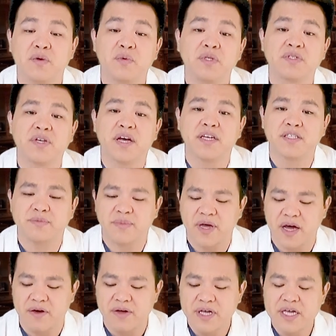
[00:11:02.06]
we talked
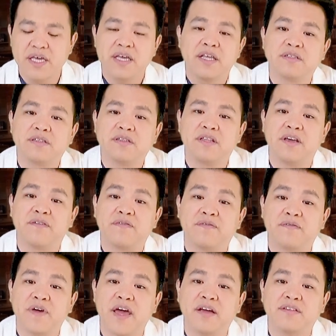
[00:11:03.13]
about, the
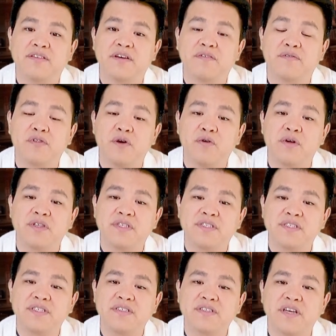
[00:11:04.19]
effect of lowering the
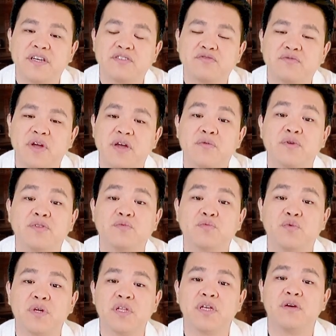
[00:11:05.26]
C-section rate was
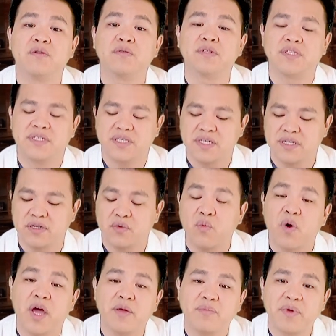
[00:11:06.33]
really only seen in
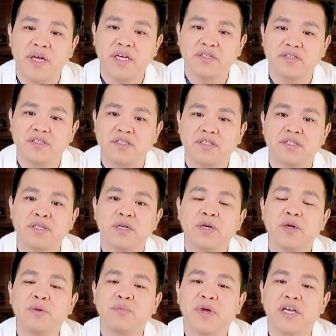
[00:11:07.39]
white patients,
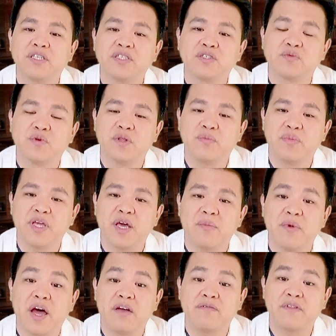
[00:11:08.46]
patients with a B M
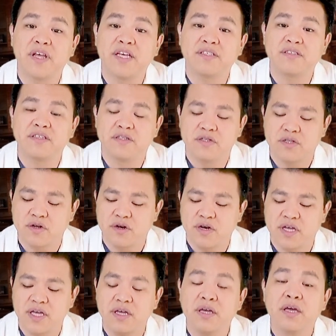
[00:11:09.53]
I of less than
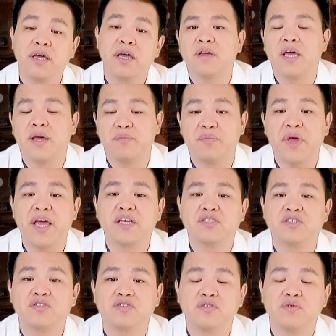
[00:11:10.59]
thirty, and
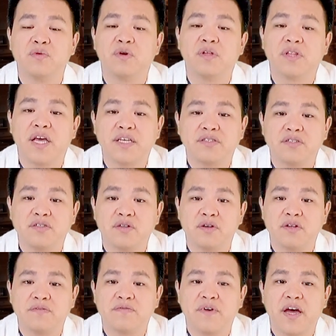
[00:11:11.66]
patients who were less than
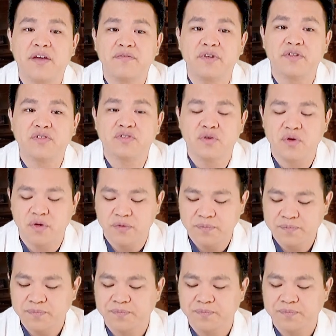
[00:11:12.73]
thirty-five years old.